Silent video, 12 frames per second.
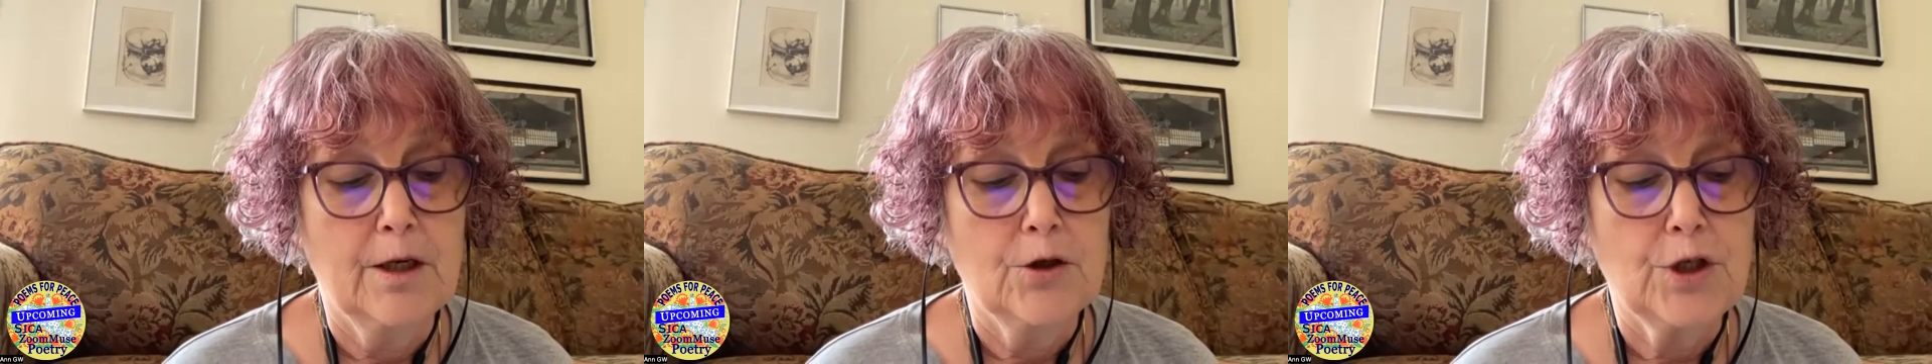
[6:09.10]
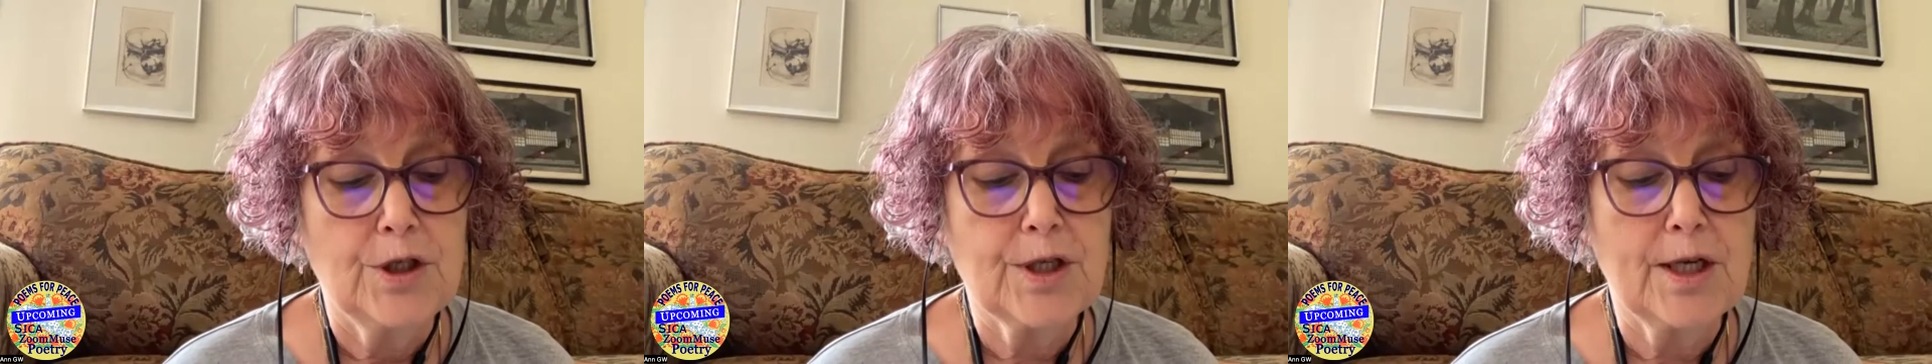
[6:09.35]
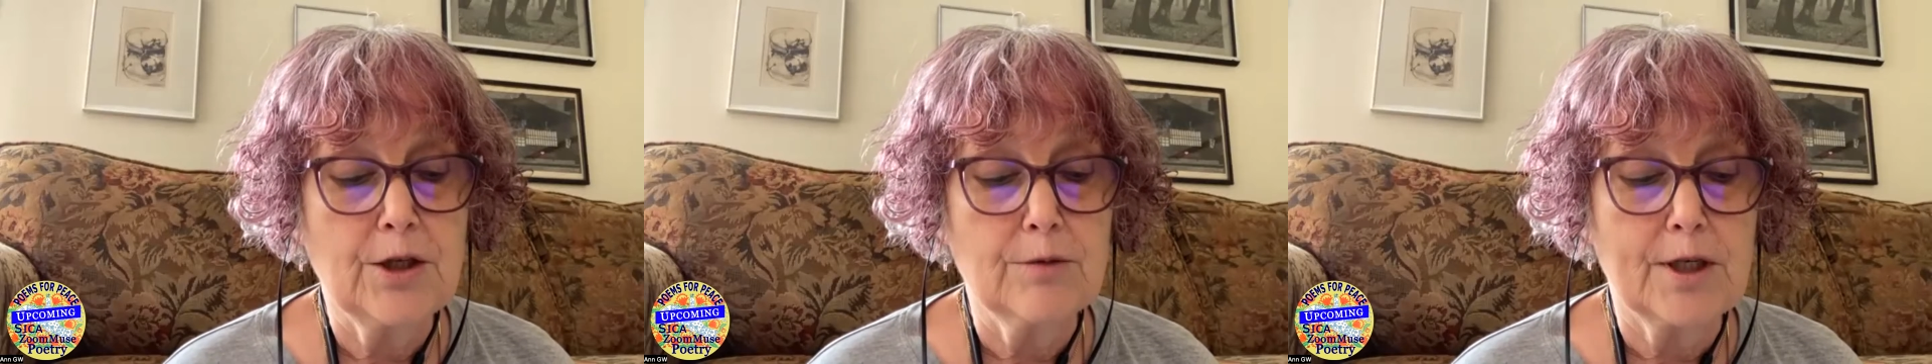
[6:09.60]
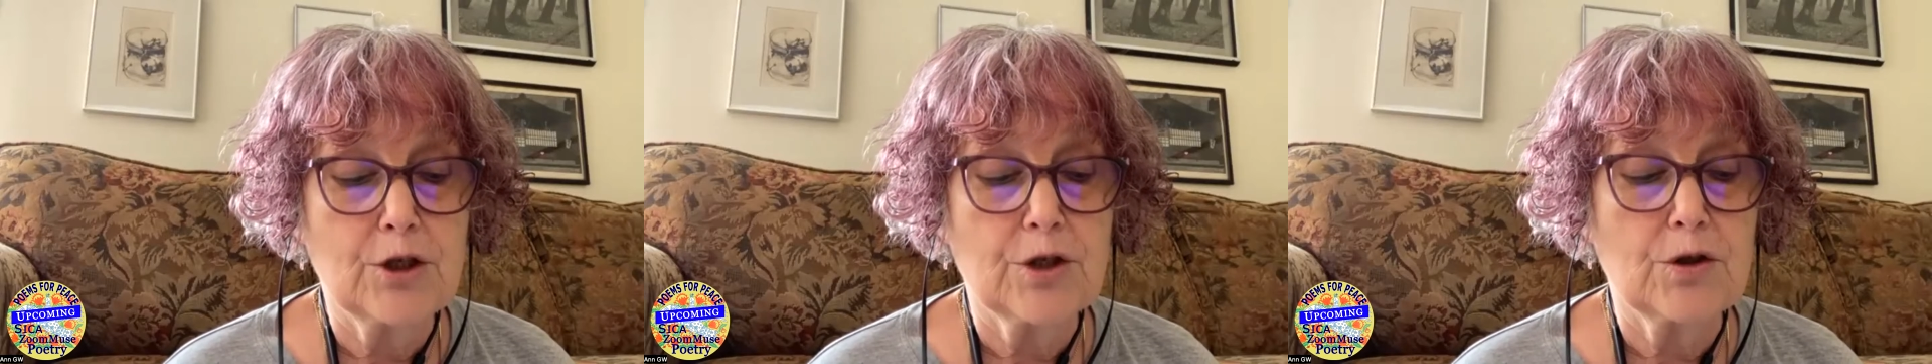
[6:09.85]
She said the
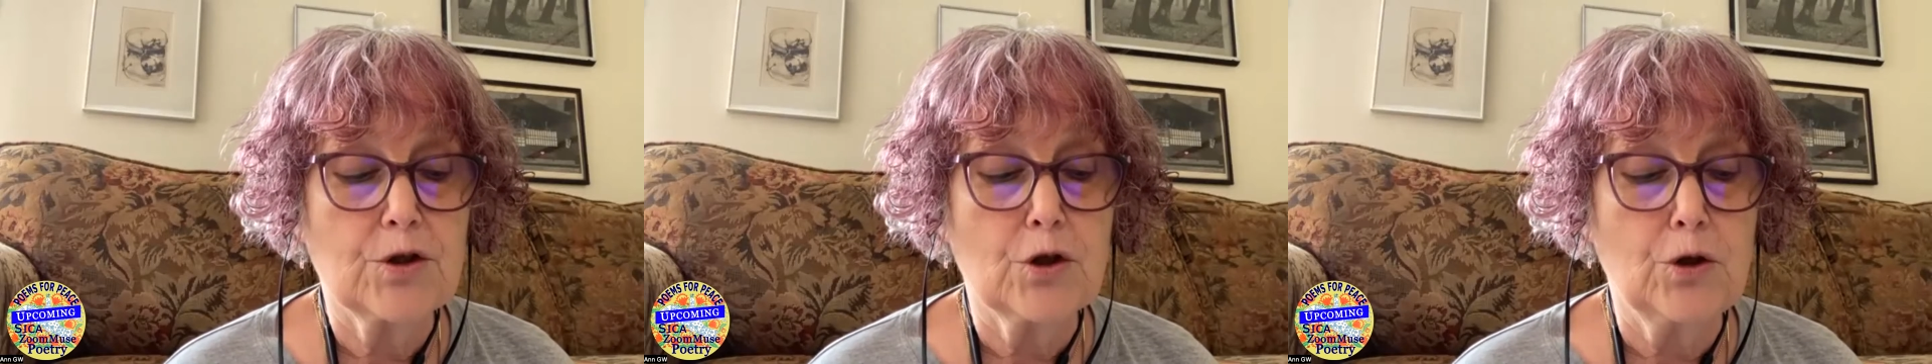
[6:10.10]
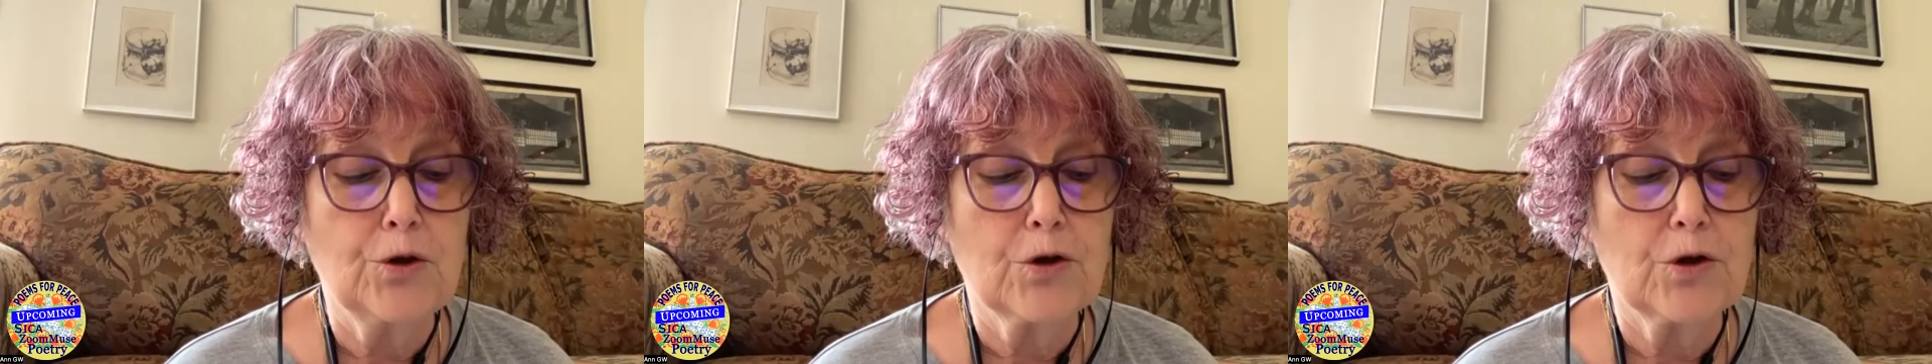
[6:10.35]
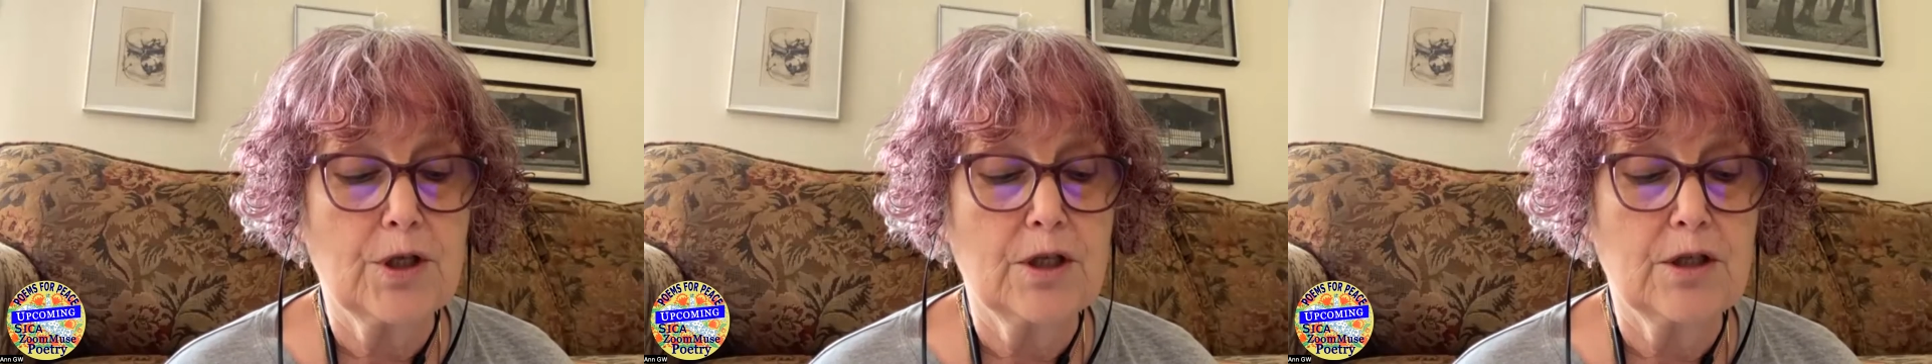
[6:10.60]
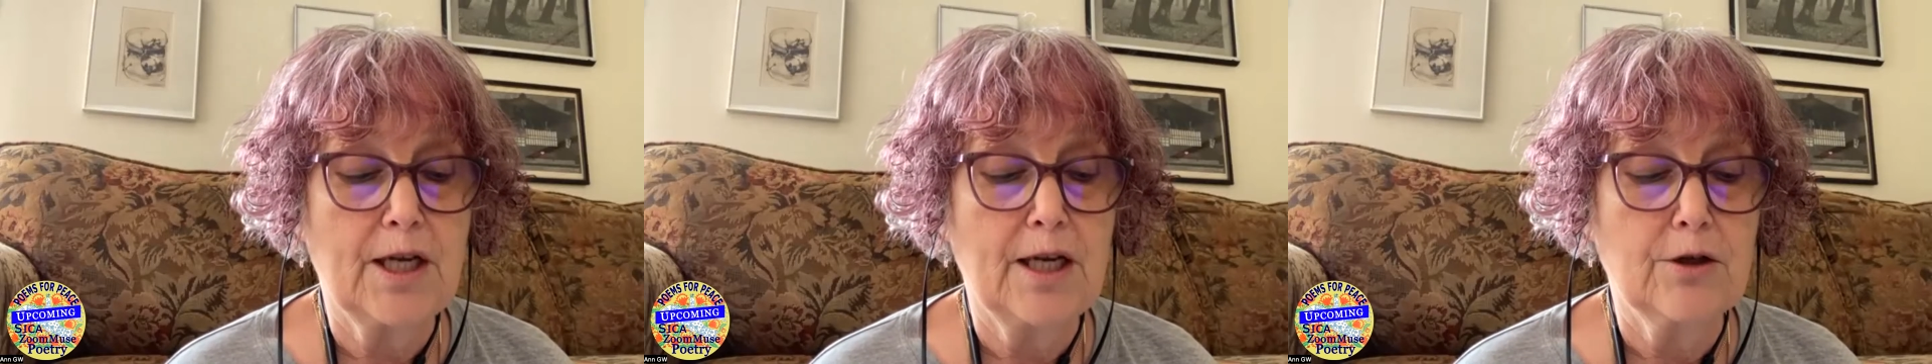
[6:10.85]
Russian soldiers
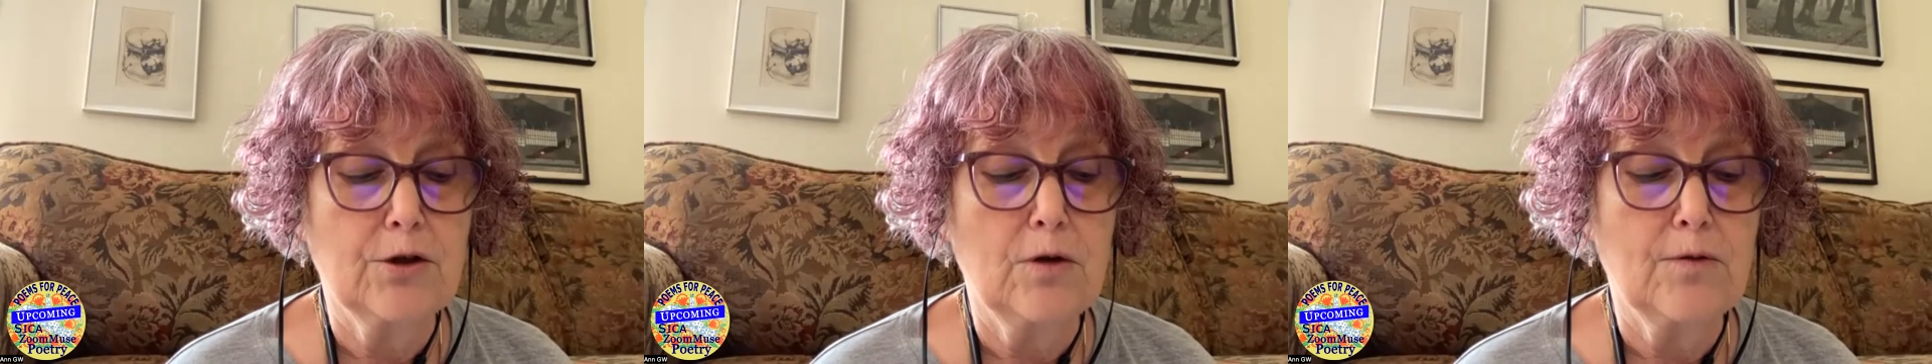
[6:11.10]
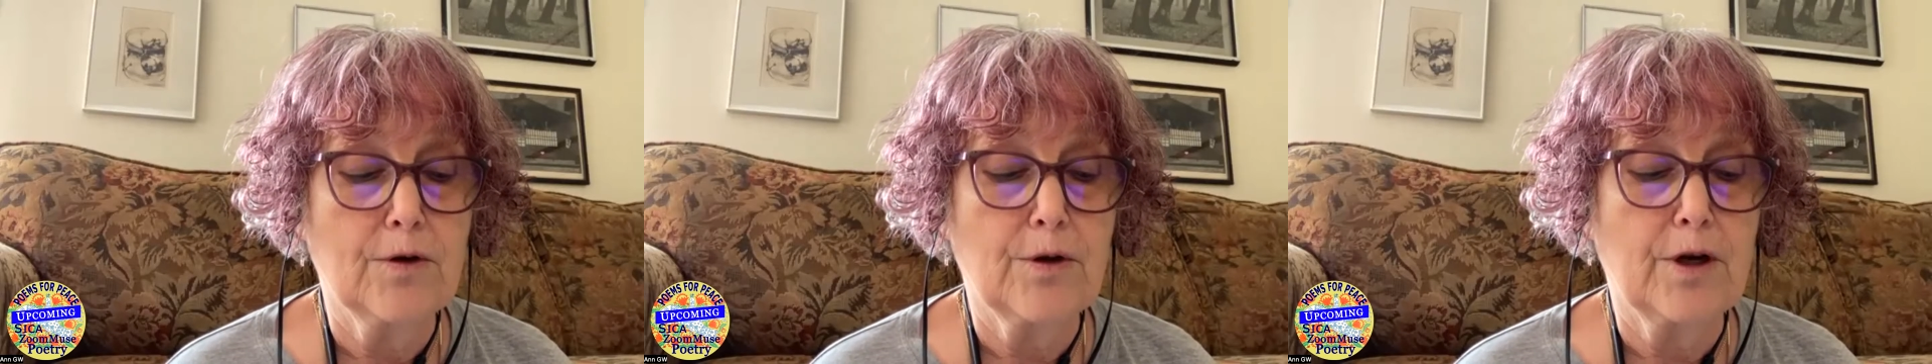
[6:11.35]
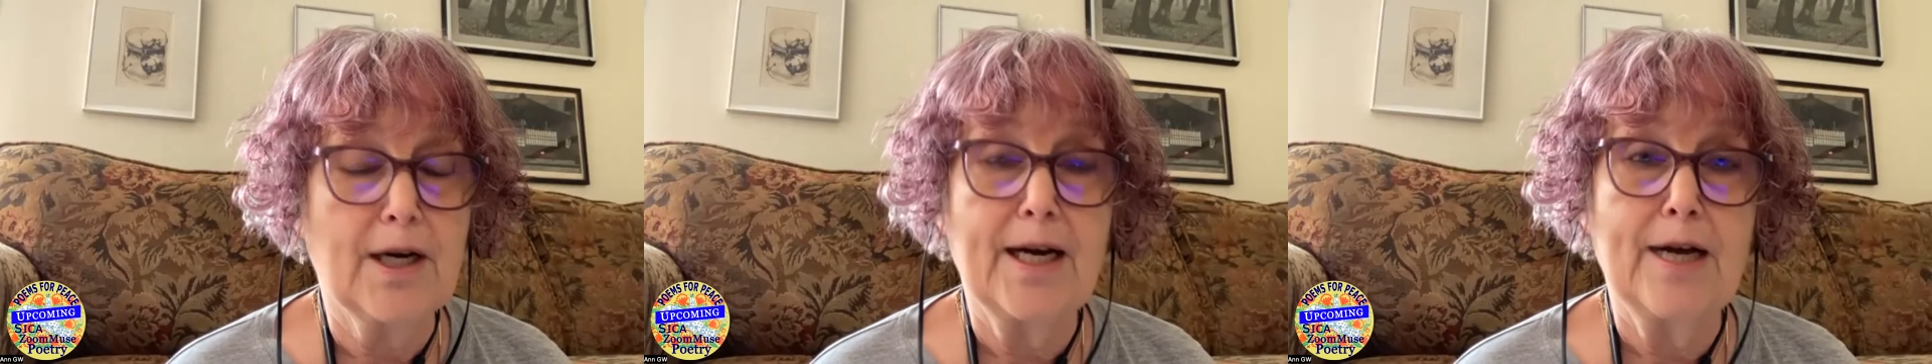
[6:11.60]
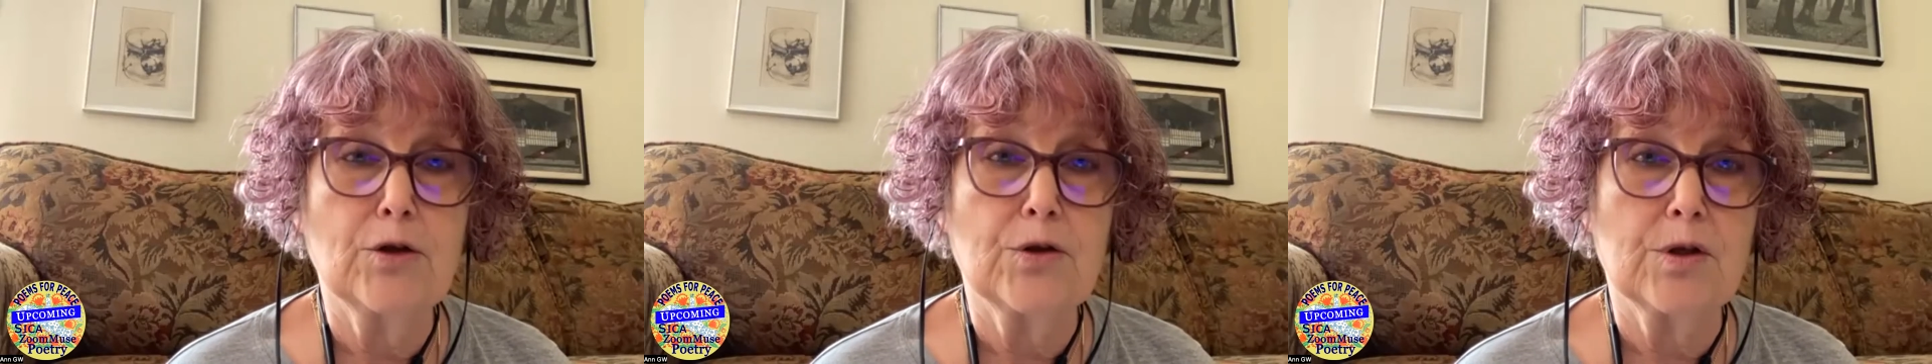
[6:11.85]
had taken over their
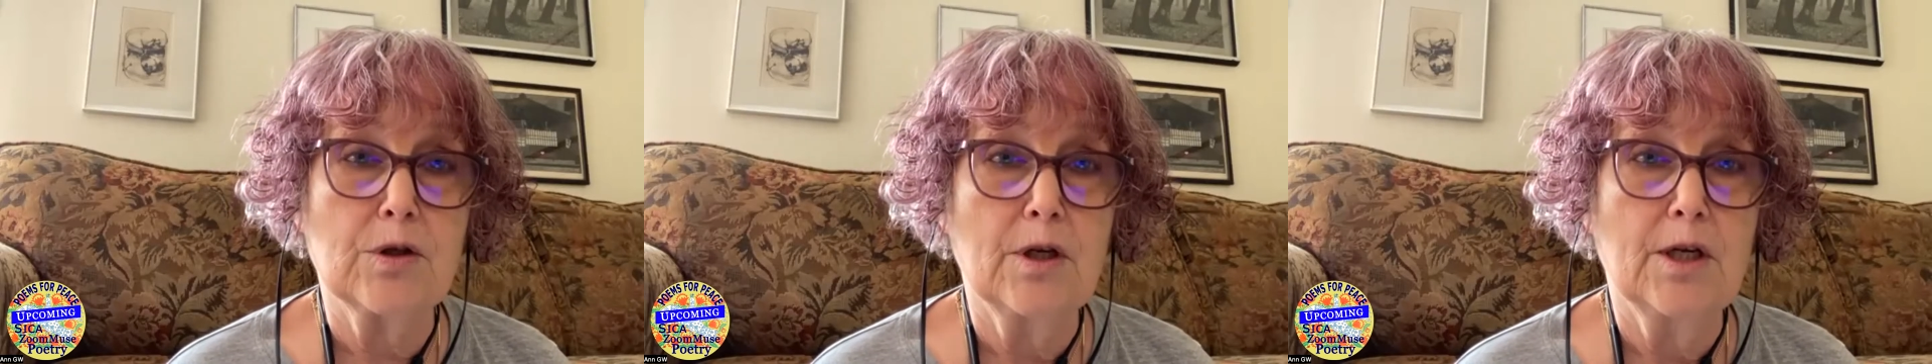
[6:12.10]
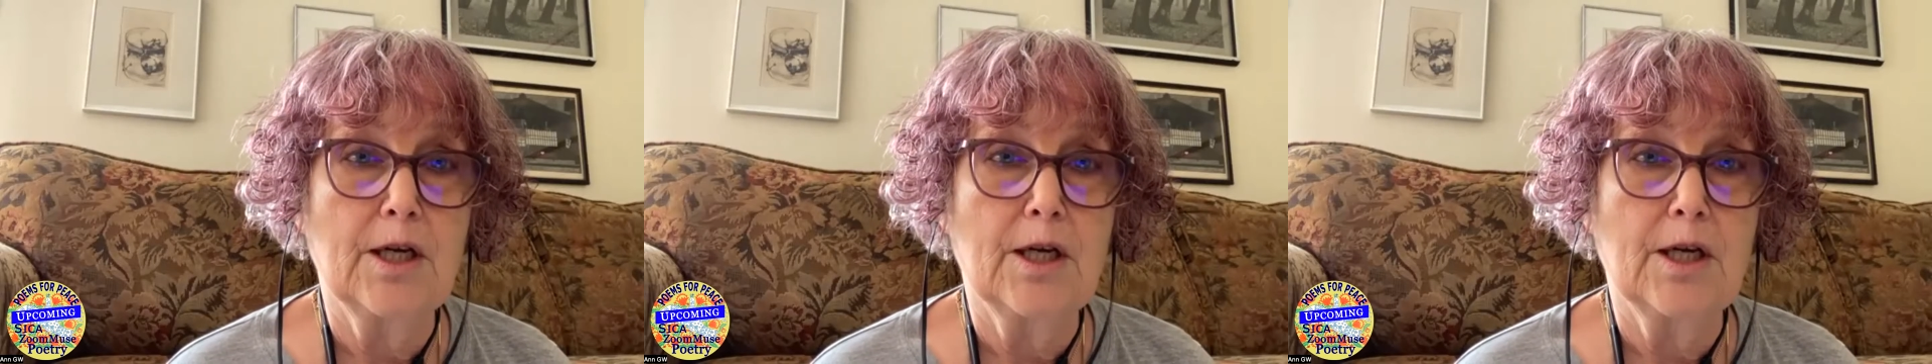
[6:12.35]
house,